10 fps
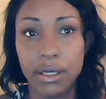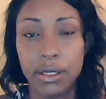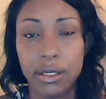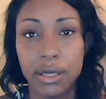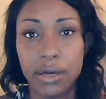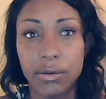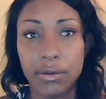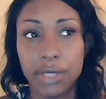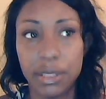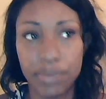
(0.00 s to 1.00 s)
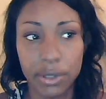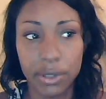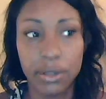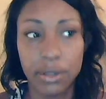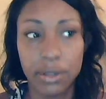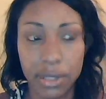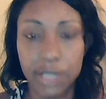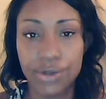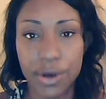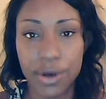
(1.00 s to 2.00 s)
you know, keep
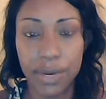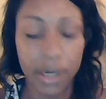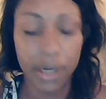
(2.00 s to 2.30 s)
things going